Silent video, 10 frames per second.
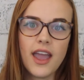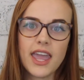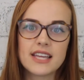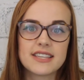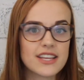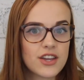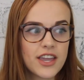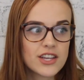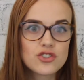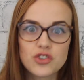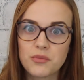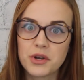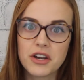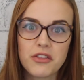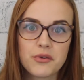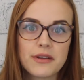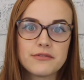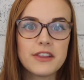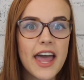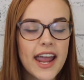And that again should have been another red
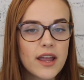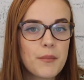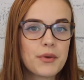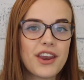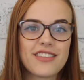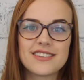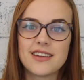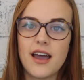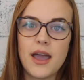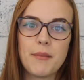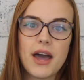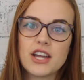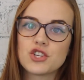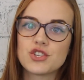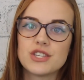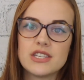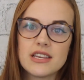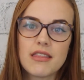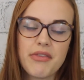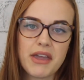flag, but at the time I just
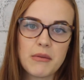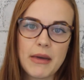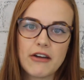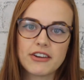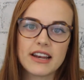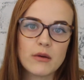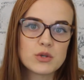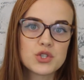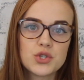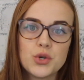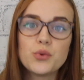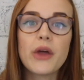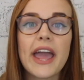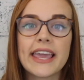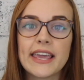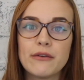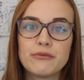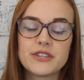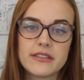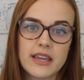didn't think about it. I was too
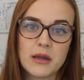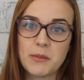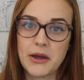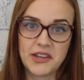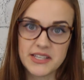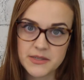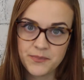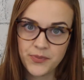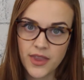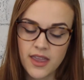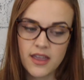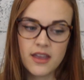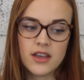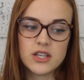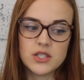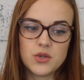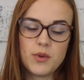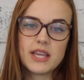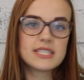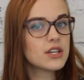naive to think about it. So
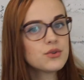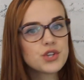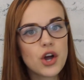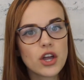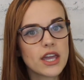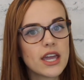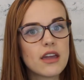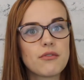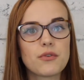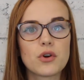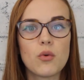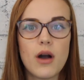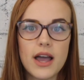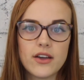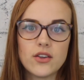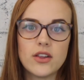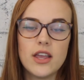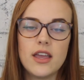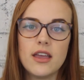we continued talking for a while.